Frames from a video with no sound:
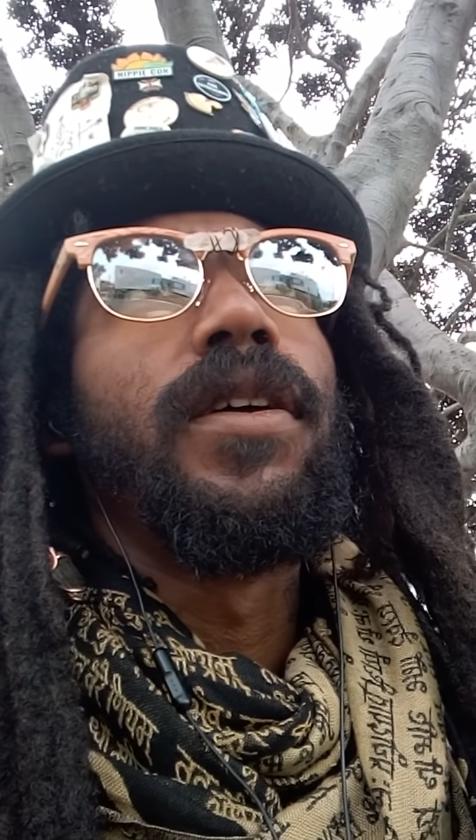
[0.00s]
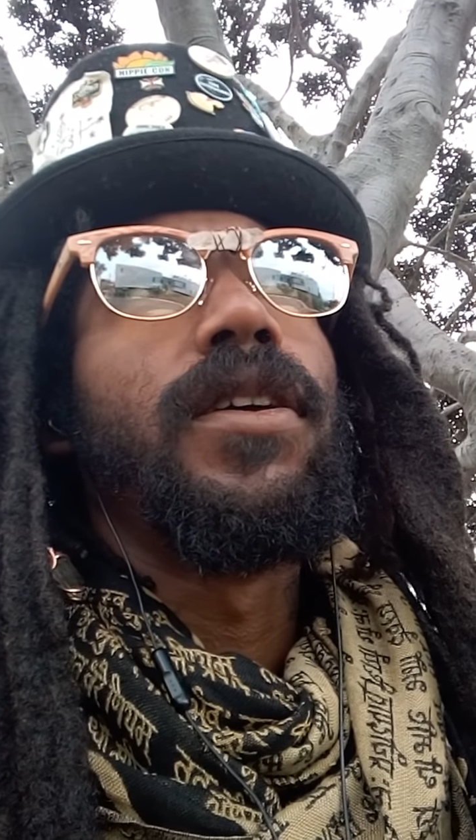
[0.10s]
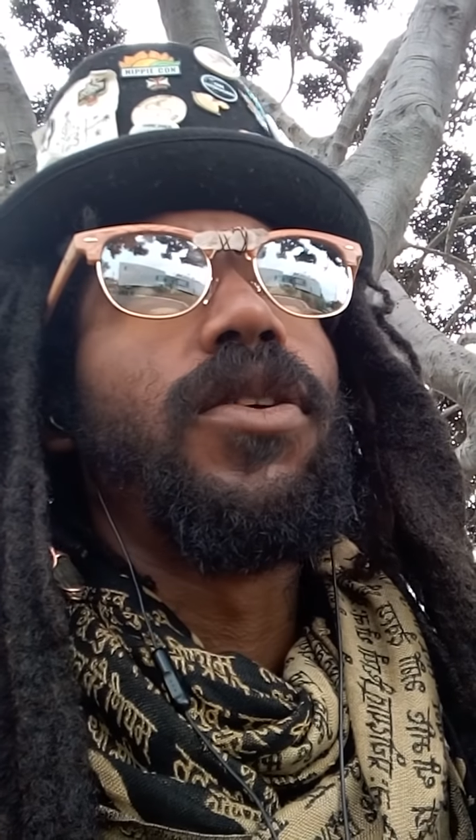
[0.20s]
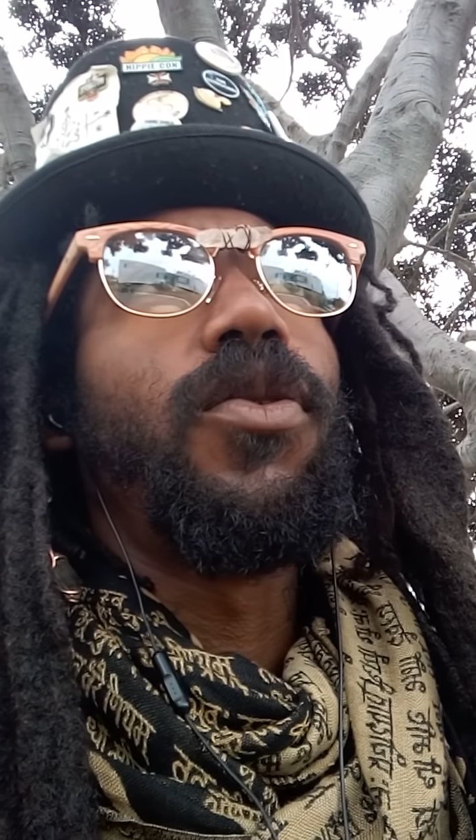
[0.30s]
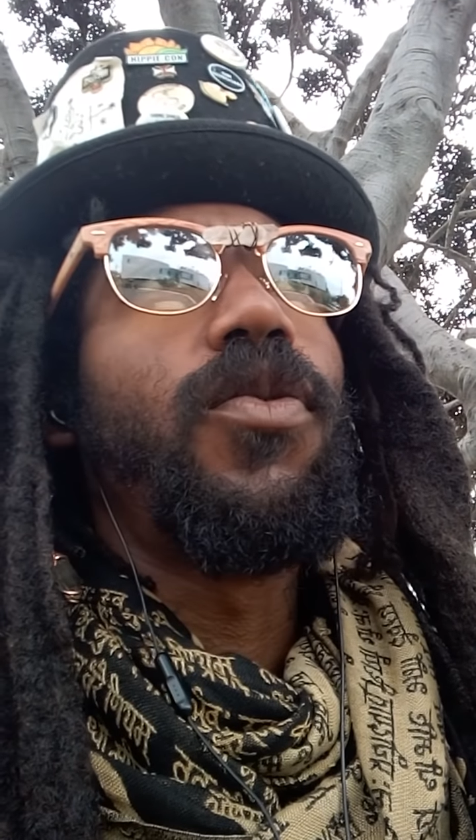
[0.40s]
you
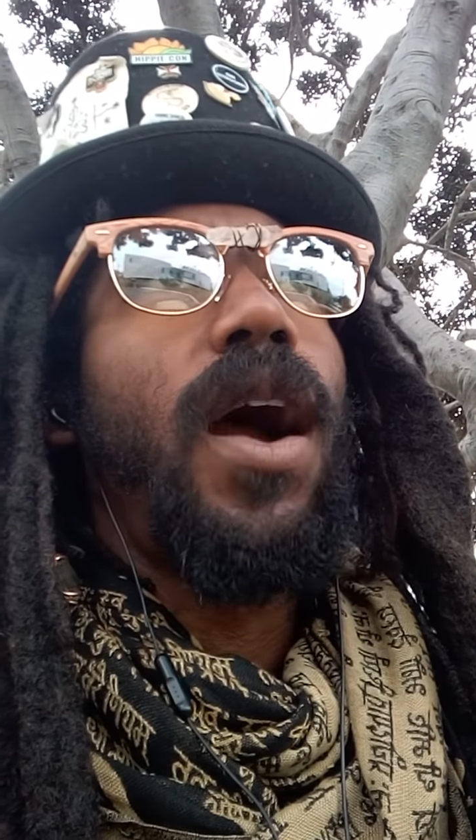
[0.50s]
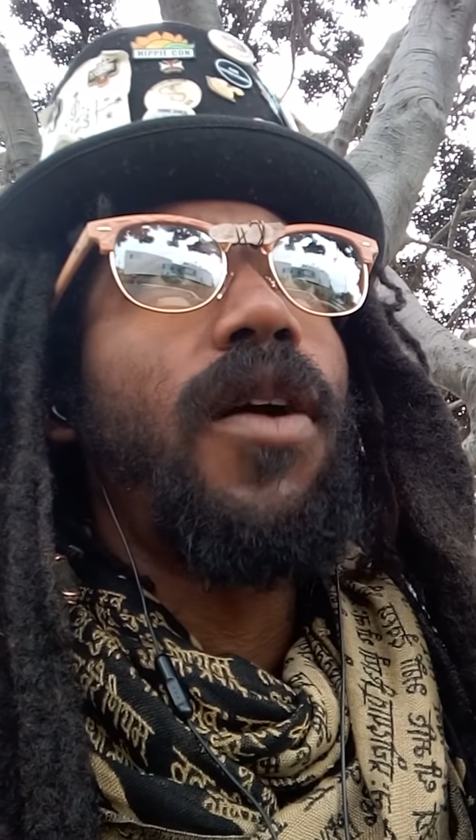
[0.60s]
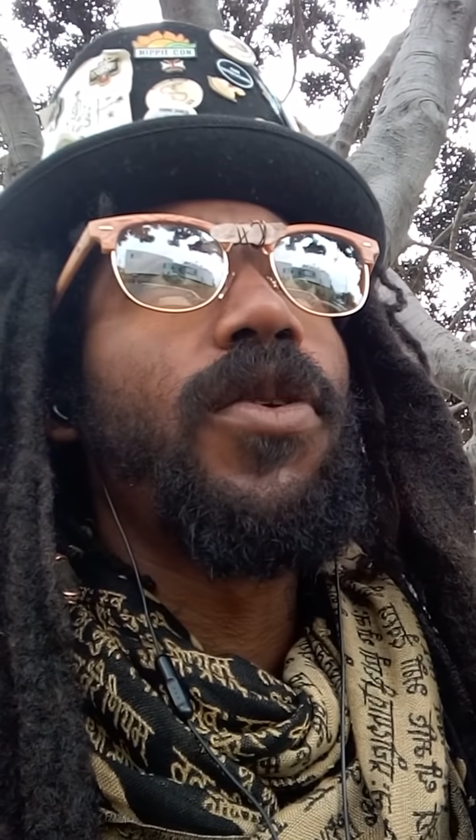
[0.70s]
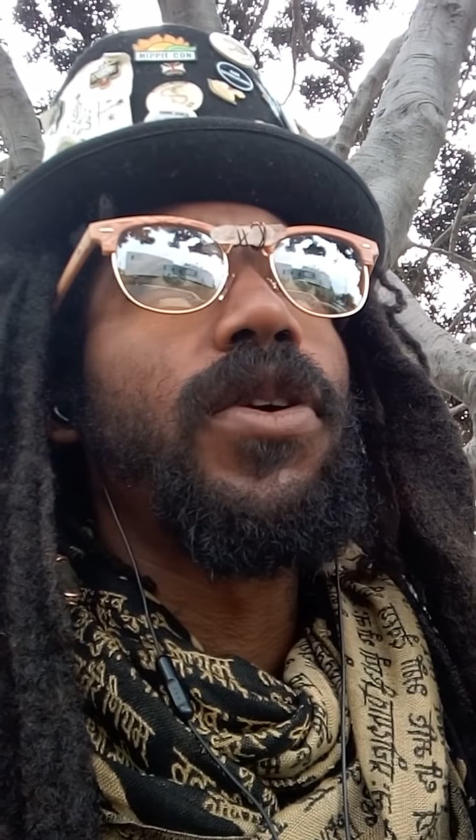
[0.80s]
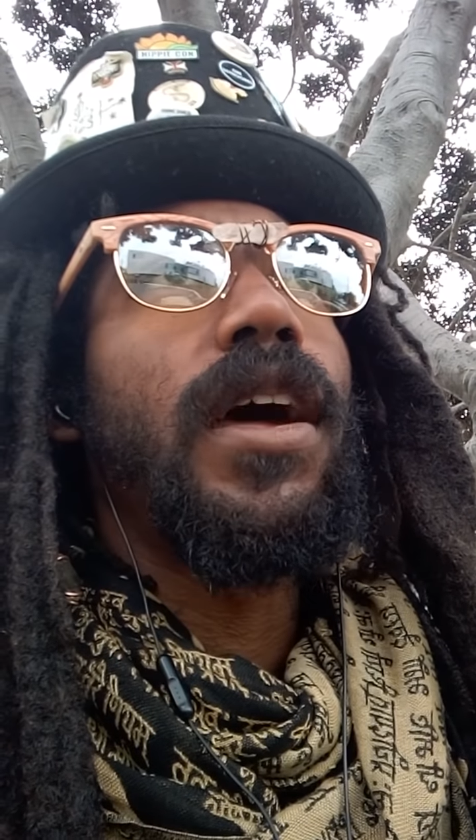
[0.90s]
know, why
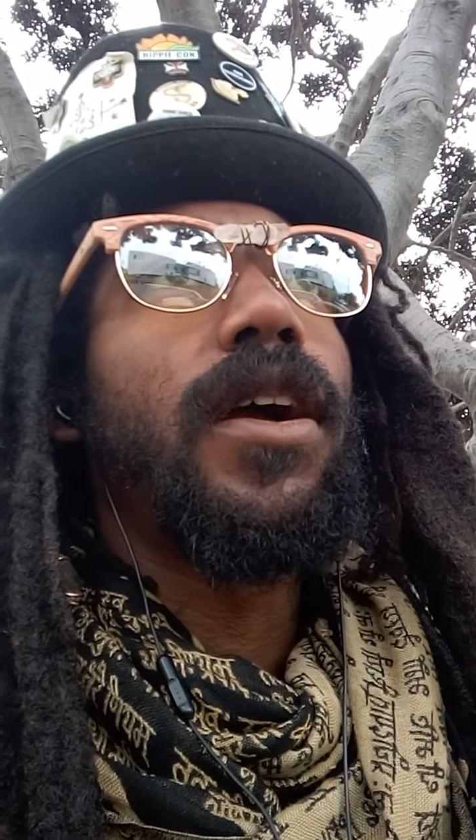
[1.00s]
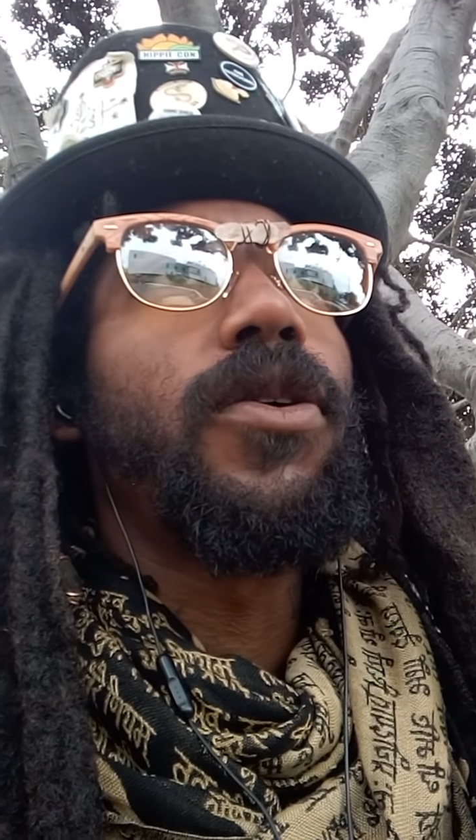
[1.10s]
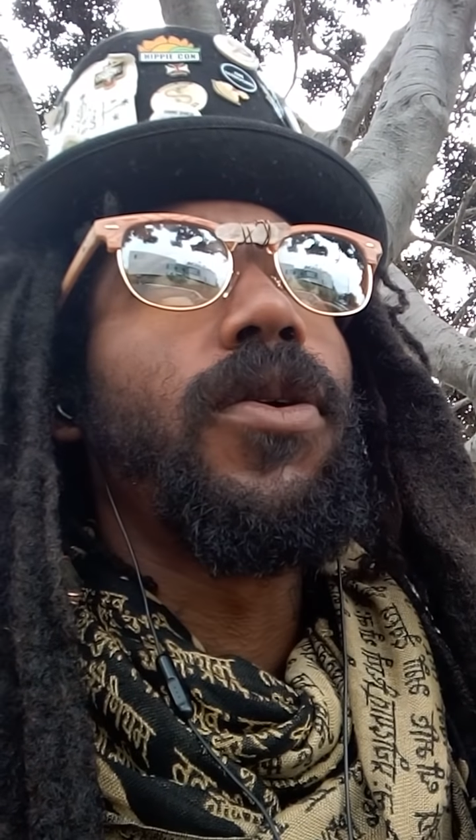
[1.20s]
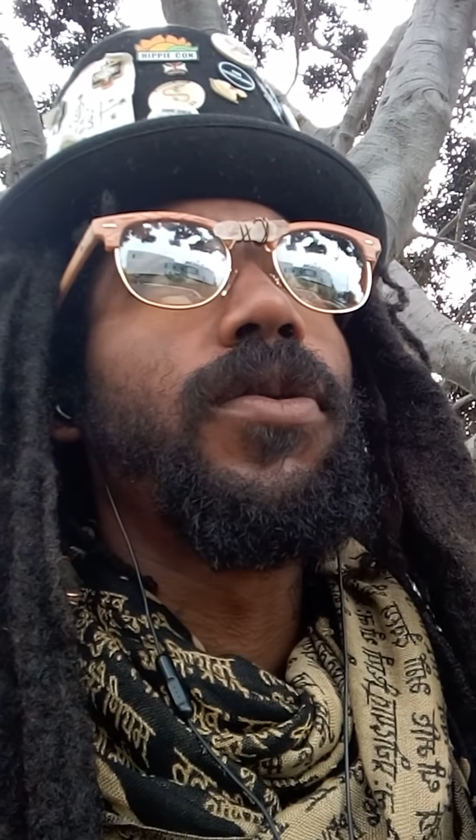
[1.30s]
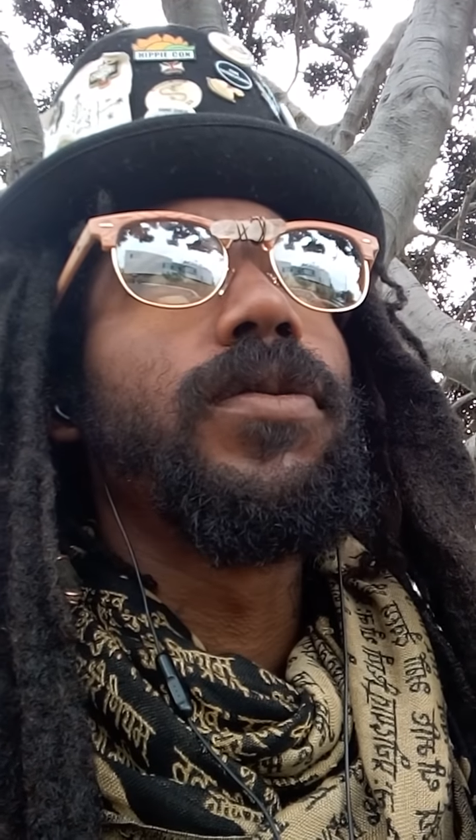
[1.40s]
we on our
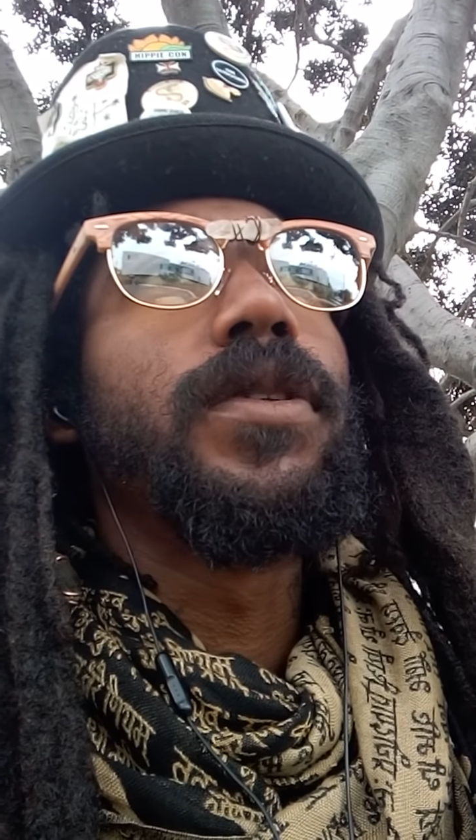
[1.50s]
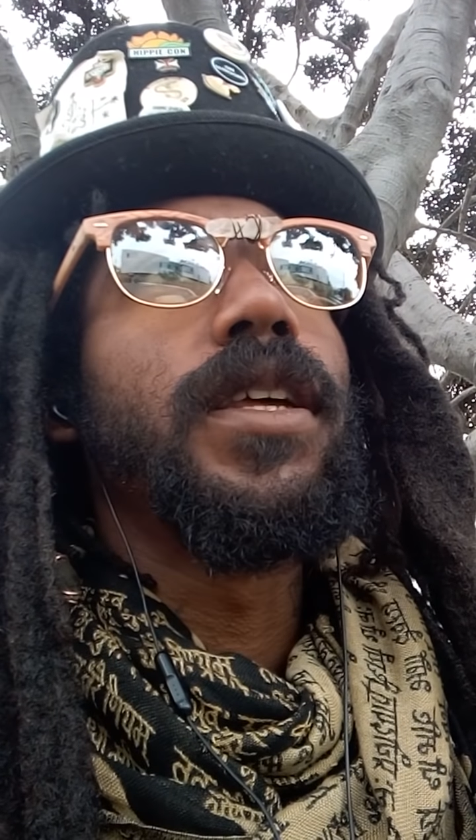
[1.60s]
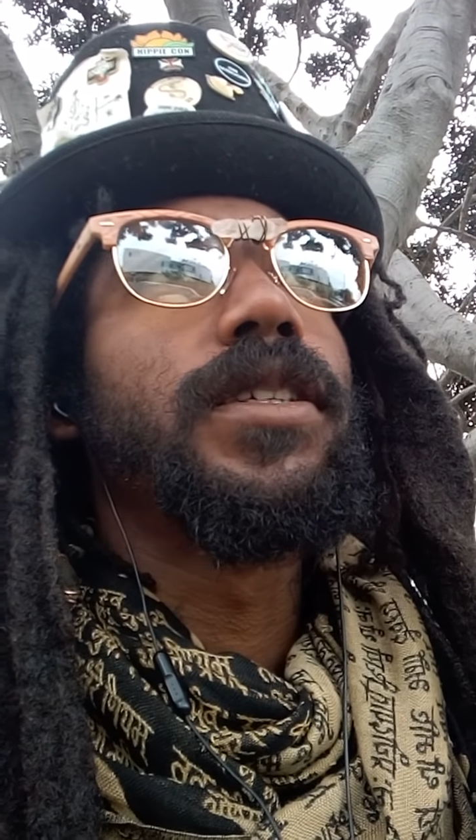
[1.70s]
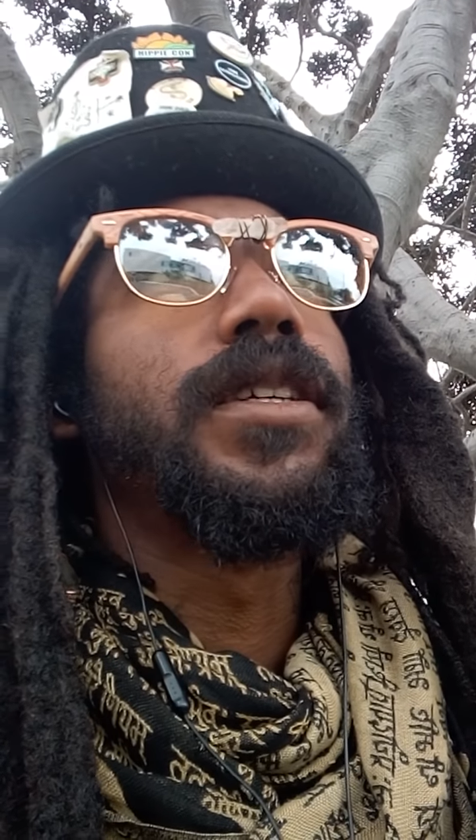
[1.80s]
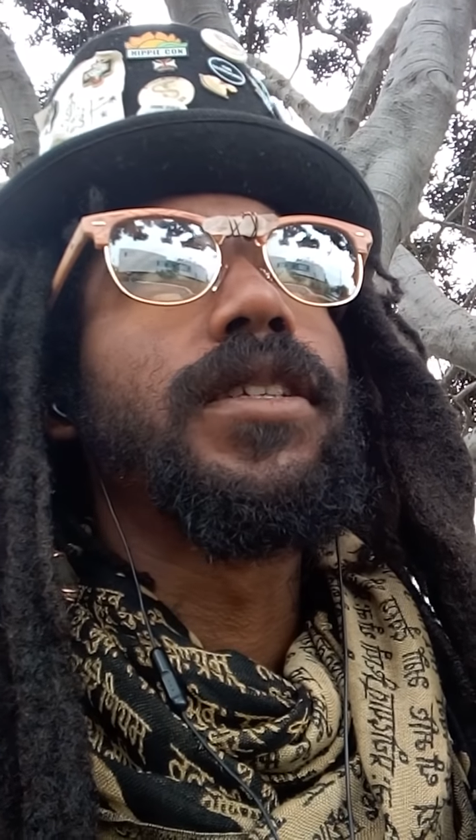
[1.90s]
growth,
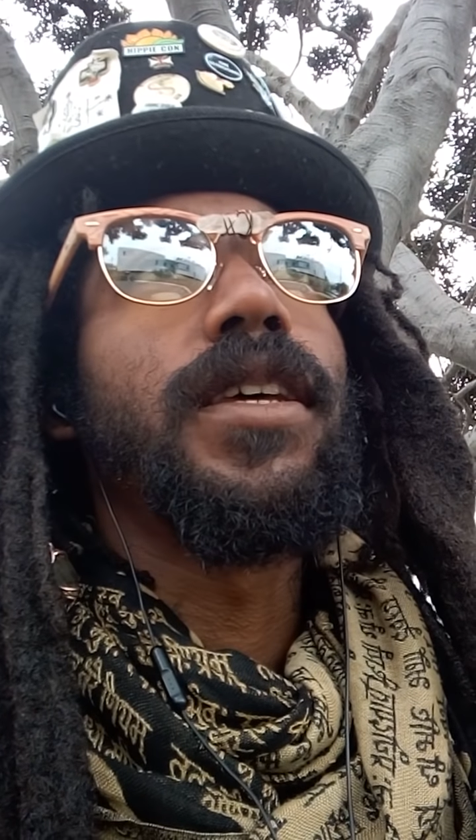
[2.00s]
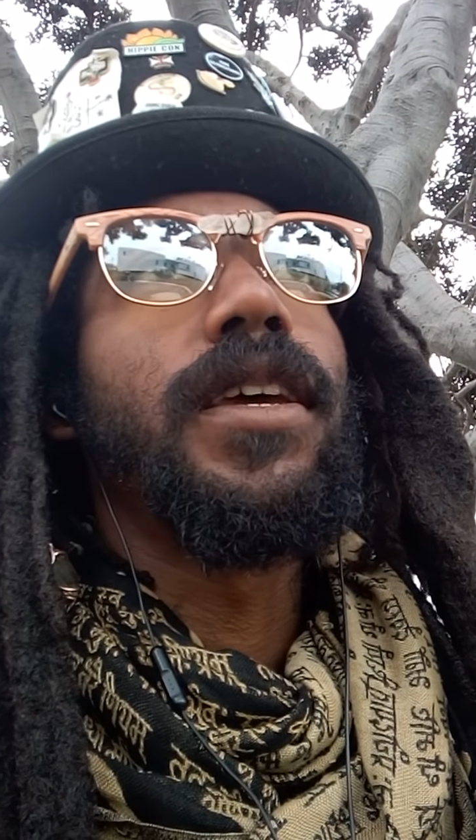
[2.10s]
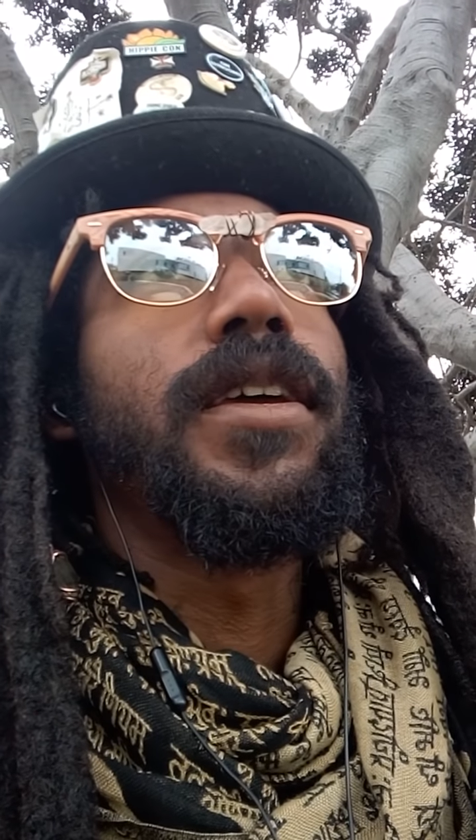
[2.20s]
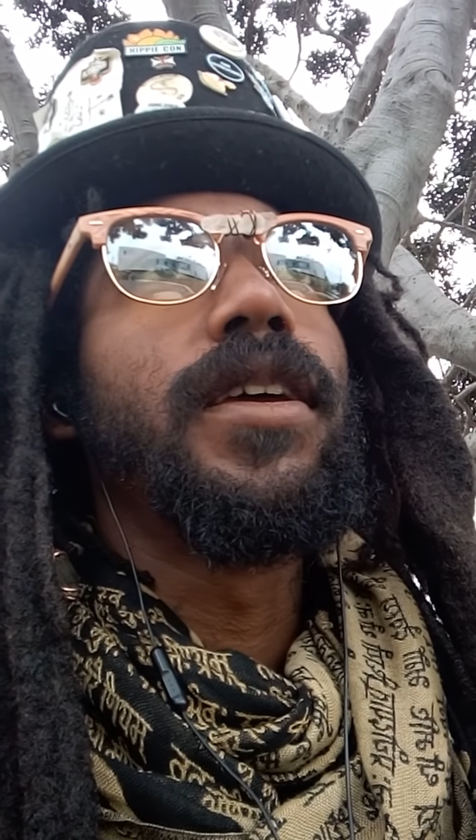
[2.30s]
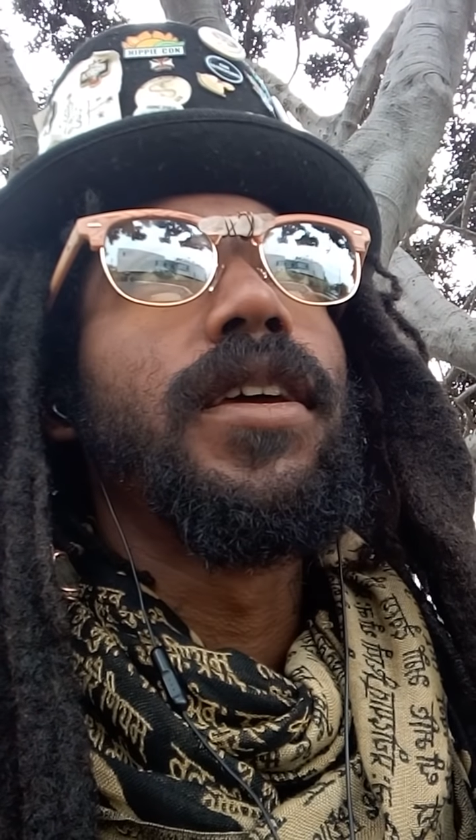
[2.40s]
let's just say,